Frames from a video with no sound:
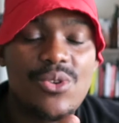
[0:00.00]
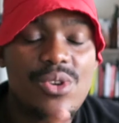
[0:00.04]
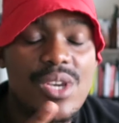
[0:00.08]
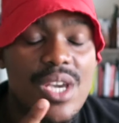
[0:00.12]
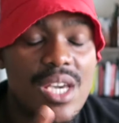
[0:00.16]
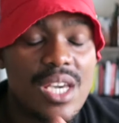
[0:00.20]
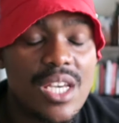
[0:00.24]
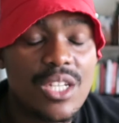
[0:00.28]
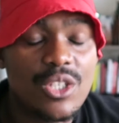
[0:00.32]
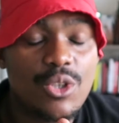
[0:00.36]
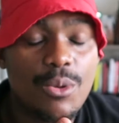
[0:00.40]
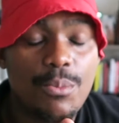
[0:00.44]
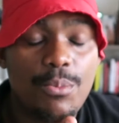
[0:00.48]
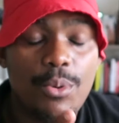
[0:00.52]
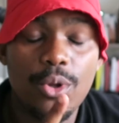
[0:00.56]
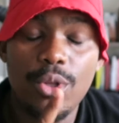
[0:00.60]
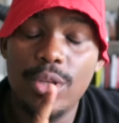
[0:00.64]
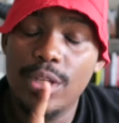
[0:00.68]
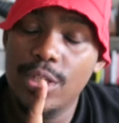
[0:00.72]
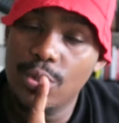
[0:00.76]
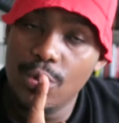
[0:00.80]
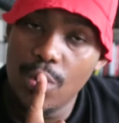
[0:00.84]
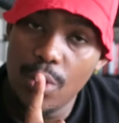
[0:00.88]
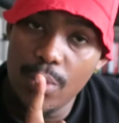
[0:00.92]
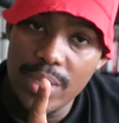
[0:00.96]
you can get to
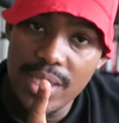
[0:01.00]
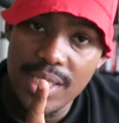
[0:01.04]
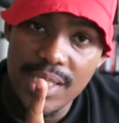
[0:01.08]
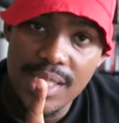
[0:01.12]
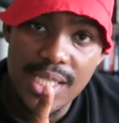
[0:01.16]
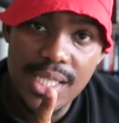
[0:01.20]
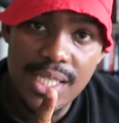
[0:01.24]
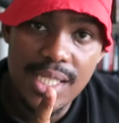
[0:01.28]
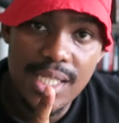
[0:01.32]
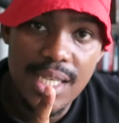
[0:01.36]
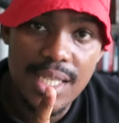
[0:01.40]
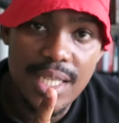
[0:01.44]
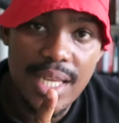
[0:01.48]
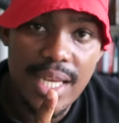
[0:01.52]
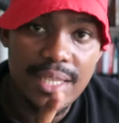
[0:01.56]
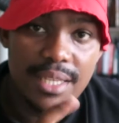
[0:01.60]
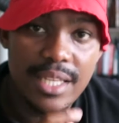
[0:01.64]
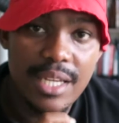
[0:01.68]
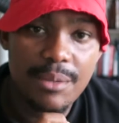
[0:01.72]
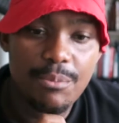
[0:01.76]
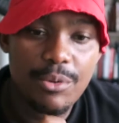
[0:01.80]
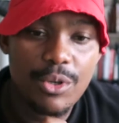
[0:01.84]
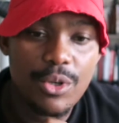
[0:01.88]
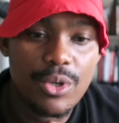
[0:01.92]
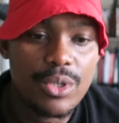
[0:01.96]
pull it's always easier like
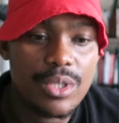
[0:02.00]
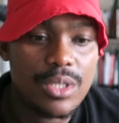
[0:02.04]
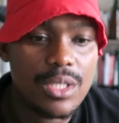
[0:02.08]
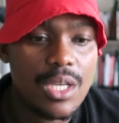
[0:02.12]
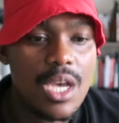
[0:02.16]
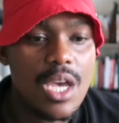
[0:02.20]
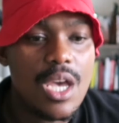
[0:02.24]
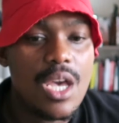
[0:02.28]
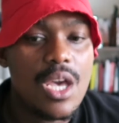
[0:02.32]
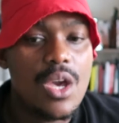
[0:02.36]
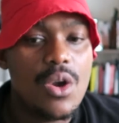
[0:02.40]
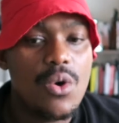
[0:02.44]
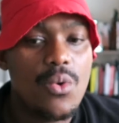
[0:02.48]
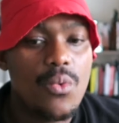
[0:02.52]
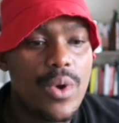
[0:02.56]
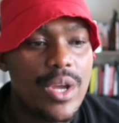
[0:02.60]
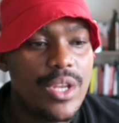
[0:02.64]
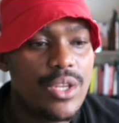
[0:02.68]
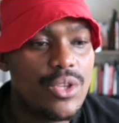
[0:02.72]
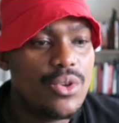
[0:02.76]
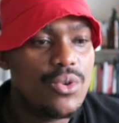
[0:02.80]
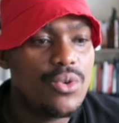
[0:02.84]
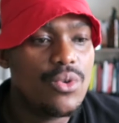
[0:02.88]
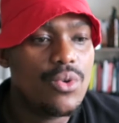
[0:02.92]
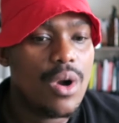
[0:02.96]
that because
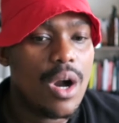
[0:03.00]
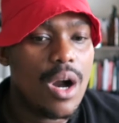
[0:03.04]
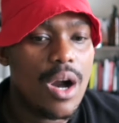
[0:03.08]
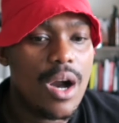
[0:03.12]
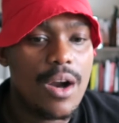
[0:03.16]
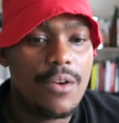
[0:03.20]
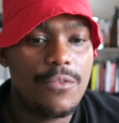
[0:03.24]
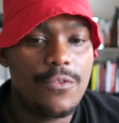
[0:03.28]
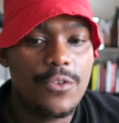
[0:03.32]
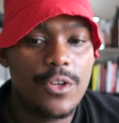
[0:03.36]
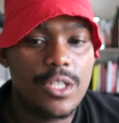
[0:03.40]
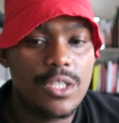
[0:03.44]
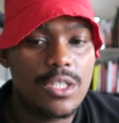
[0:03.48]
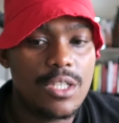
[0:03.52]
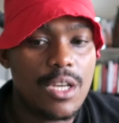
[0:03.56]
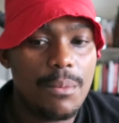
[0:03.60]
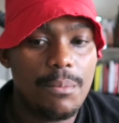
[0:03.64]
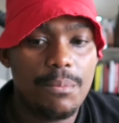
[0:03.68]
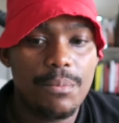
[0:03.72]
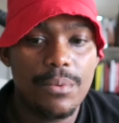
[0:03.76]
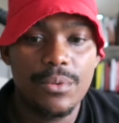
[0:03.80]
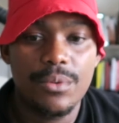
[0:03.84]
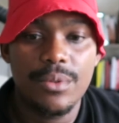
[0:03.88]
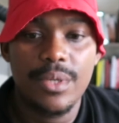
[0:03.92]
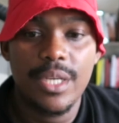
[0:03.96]
when you are for
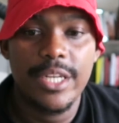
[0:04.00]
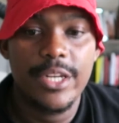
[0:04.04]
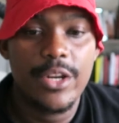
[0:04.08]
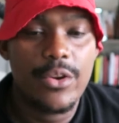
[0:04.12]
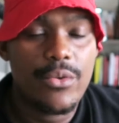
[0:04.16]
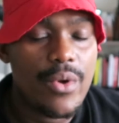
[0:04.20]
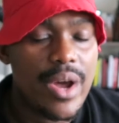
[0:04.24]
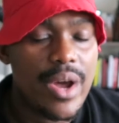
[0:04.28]
example in a